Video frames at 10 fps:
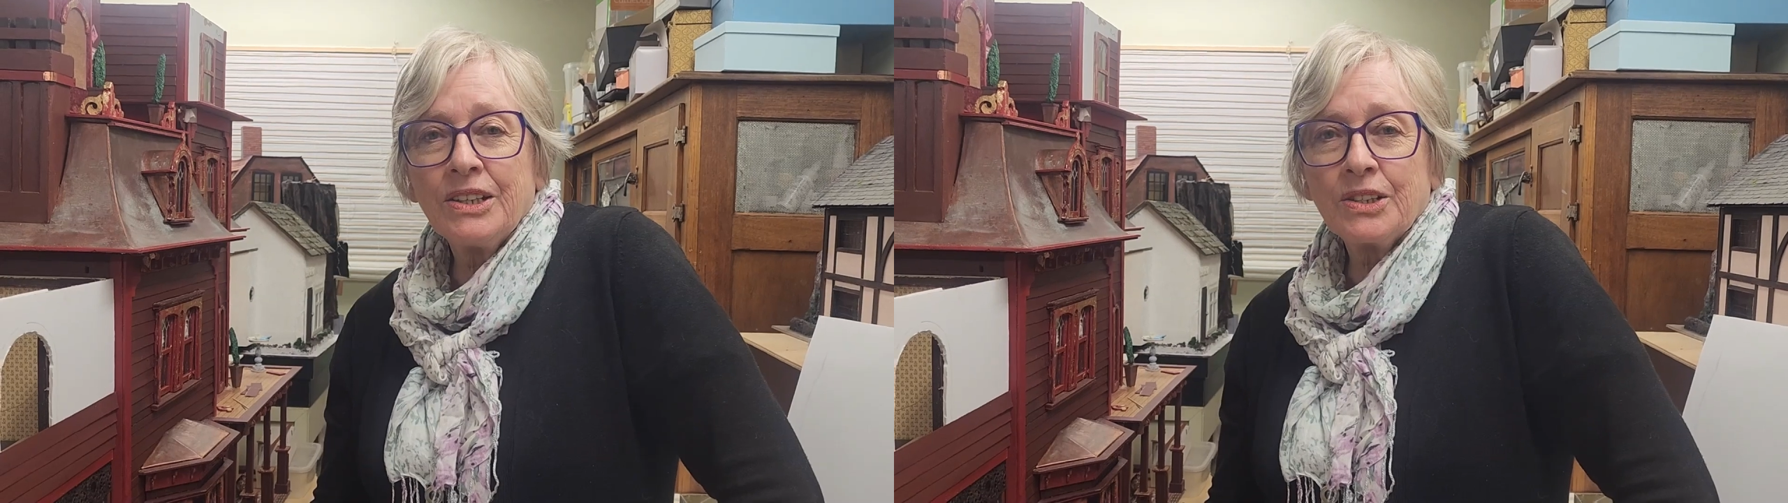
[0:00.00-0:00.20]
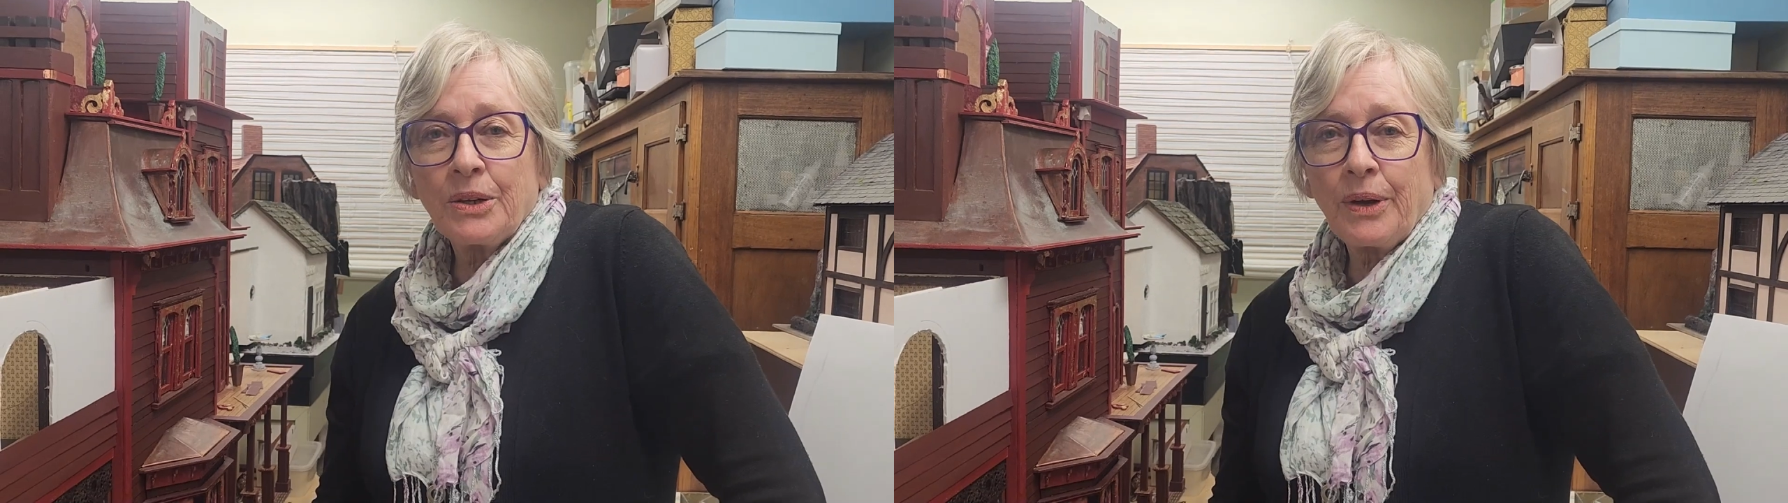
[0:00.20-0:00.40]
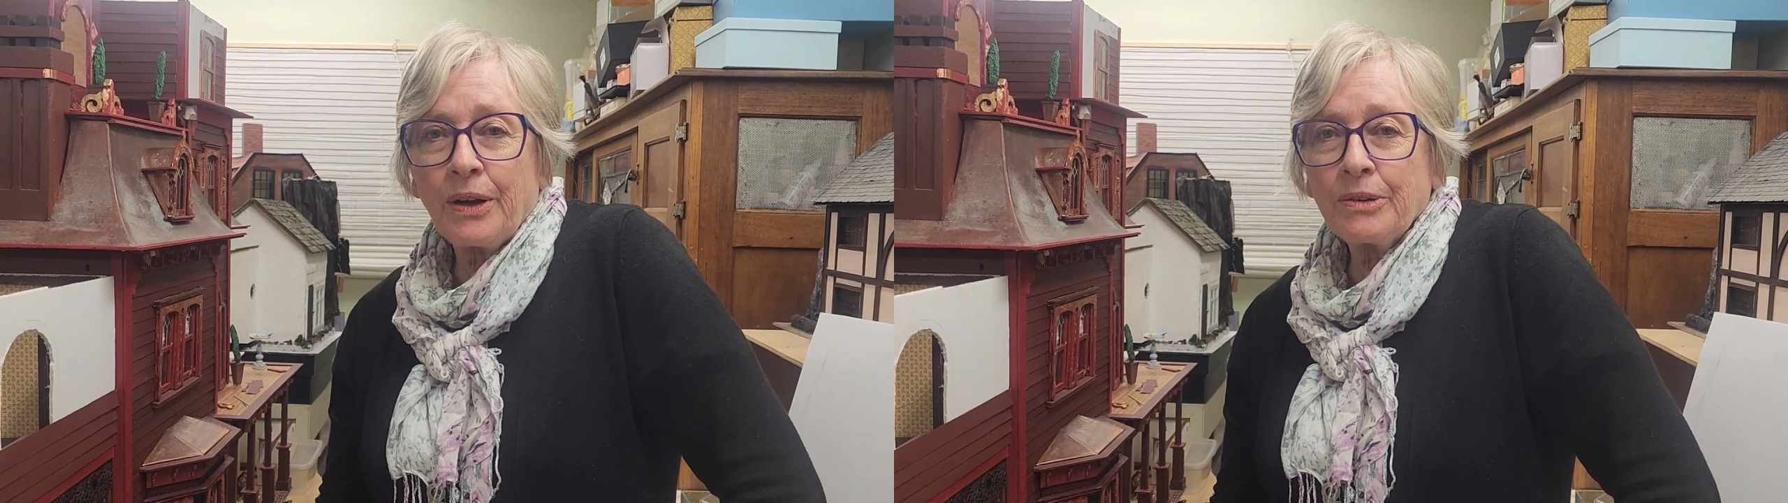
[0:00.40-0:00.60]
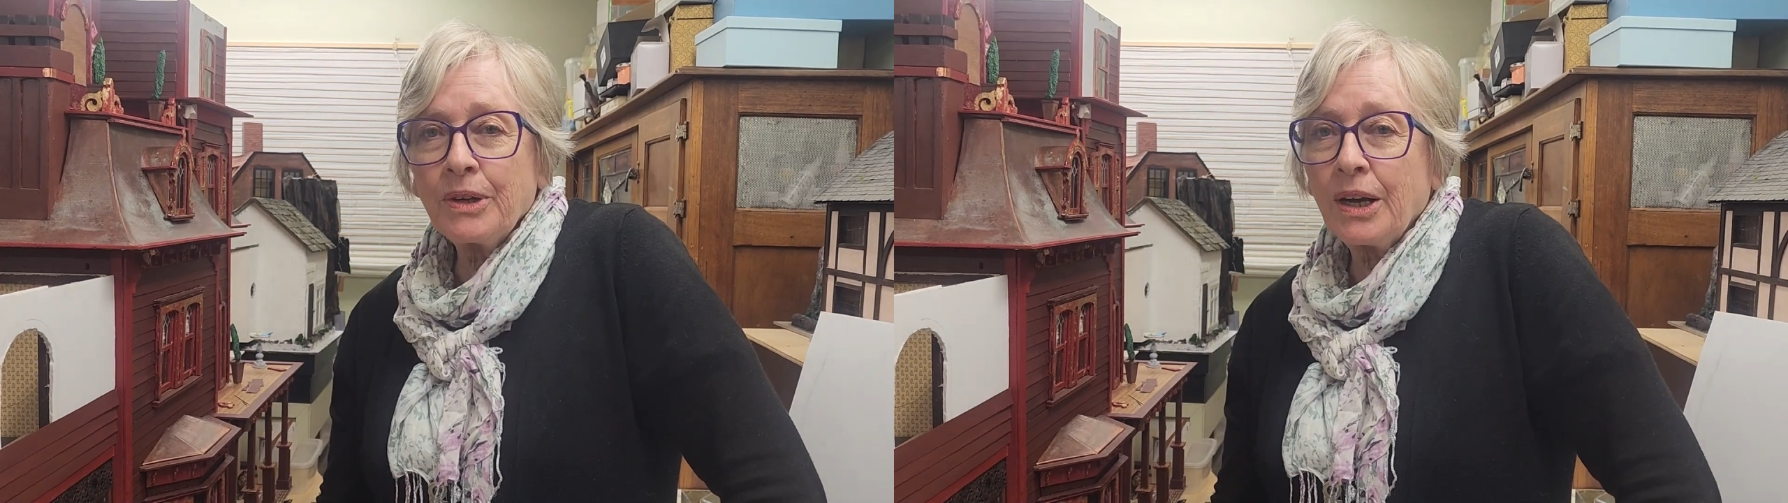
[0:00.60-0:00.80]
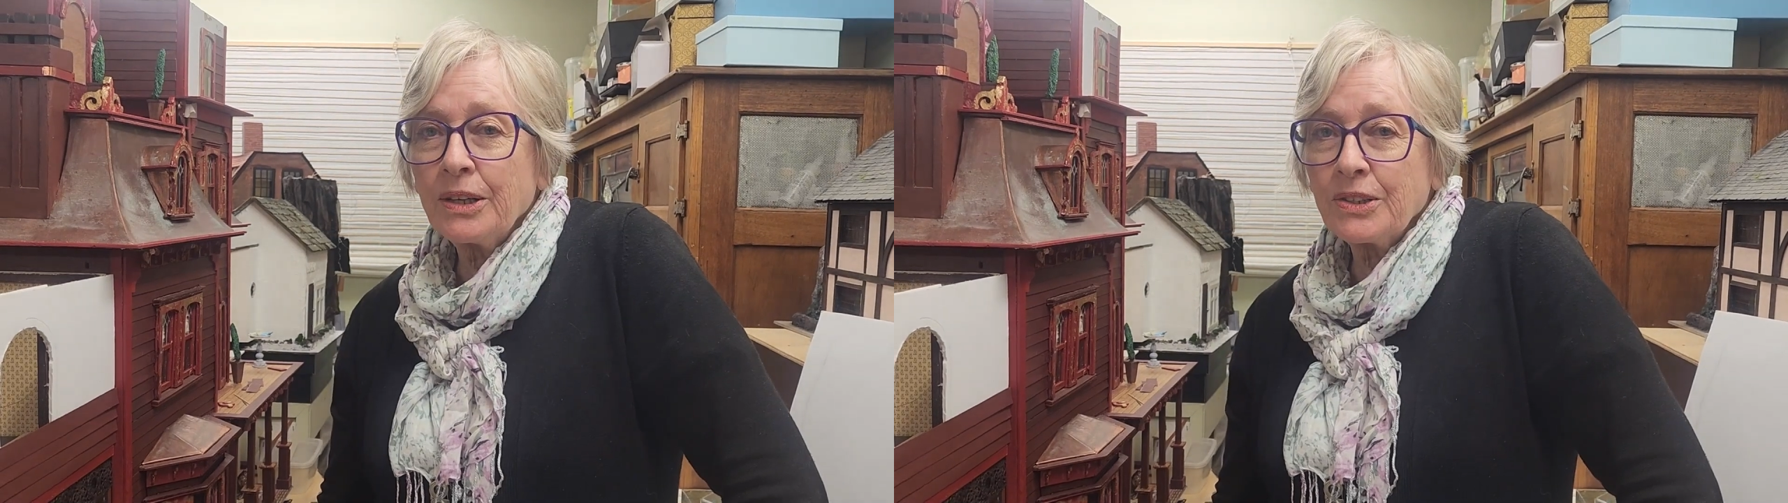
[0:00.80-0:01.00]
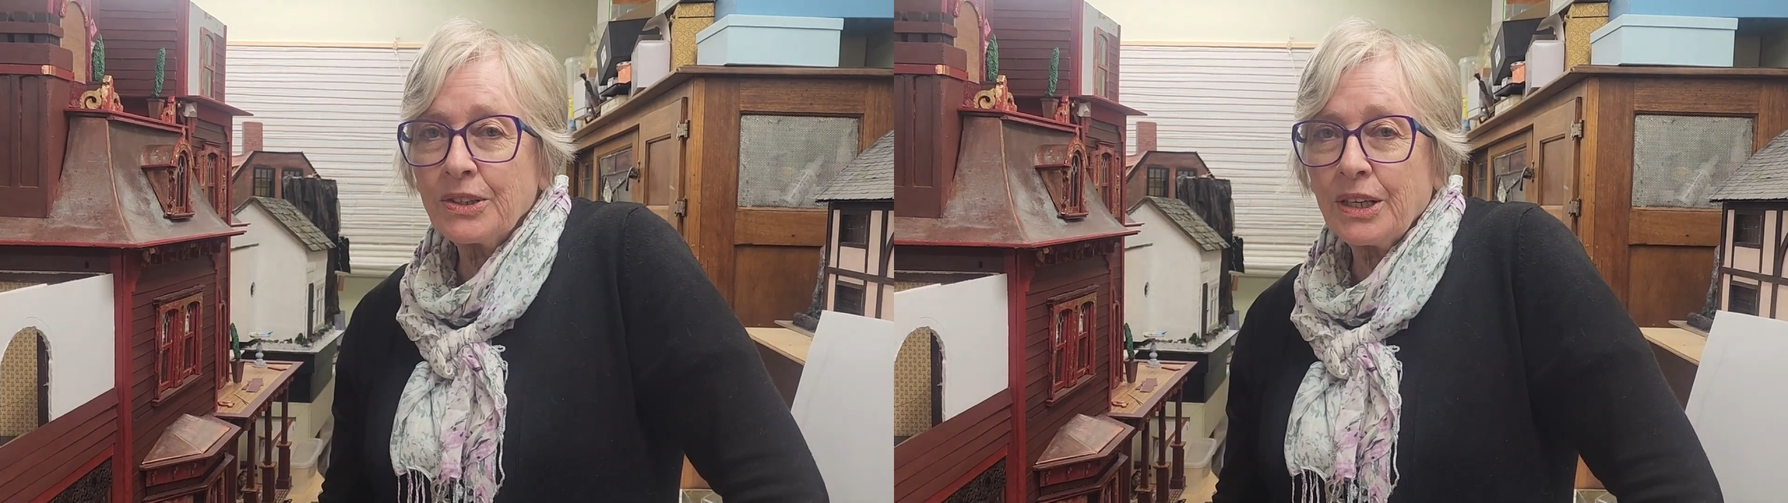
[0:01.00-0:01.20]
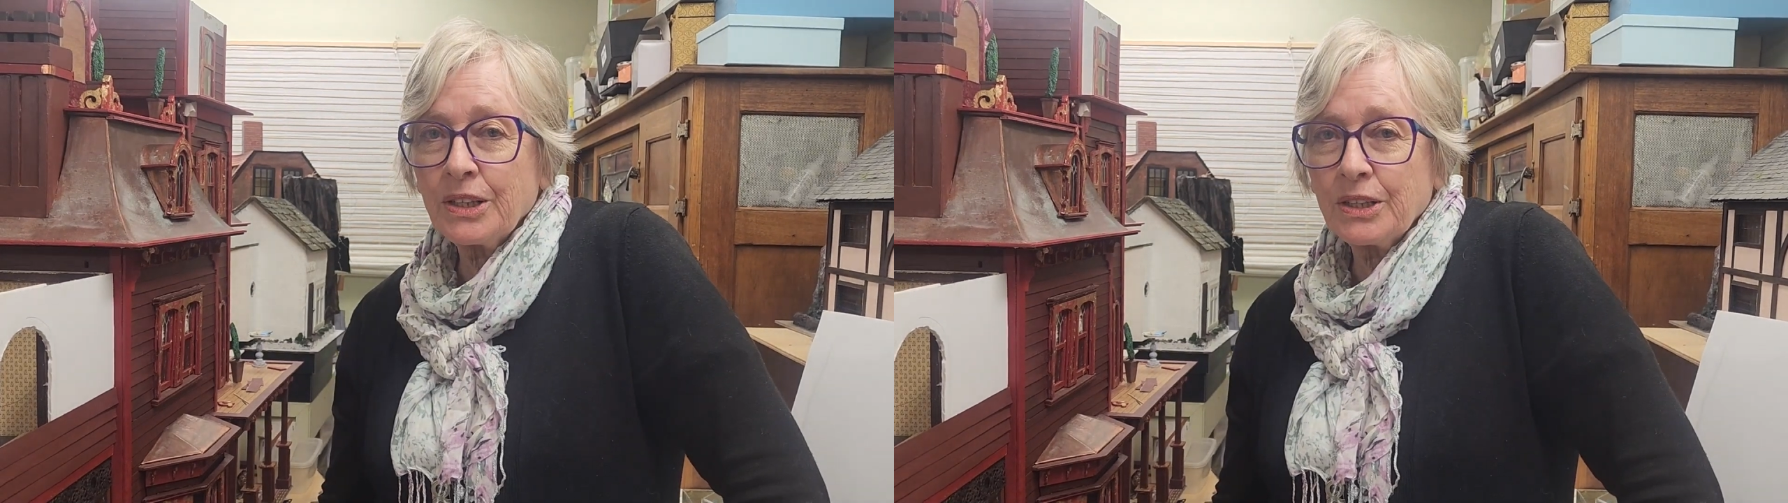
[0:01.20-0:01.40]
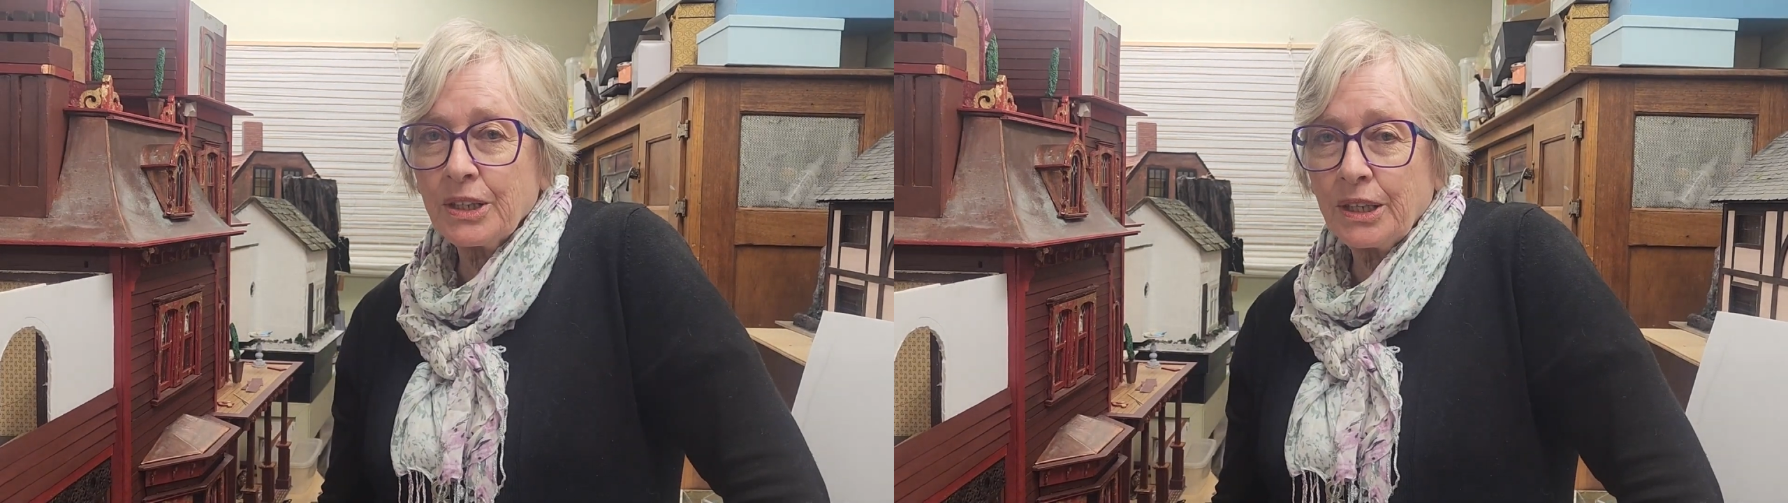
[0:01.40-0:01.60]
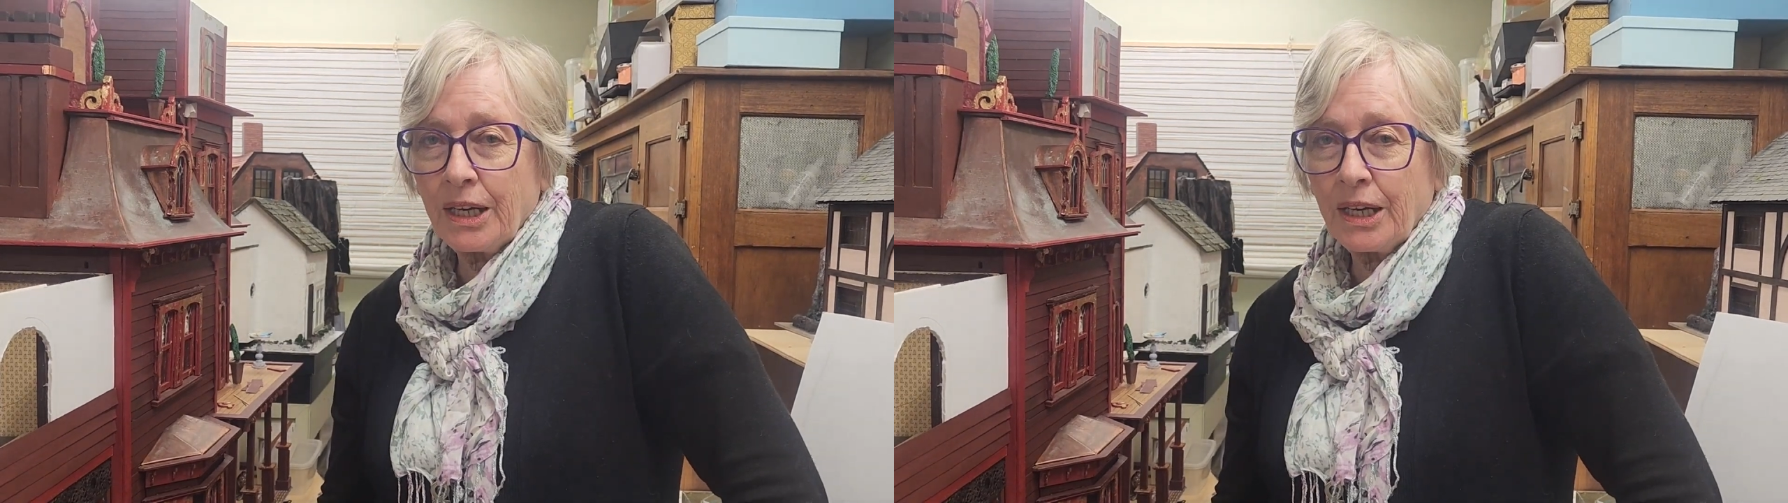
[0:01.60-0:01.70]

I decided to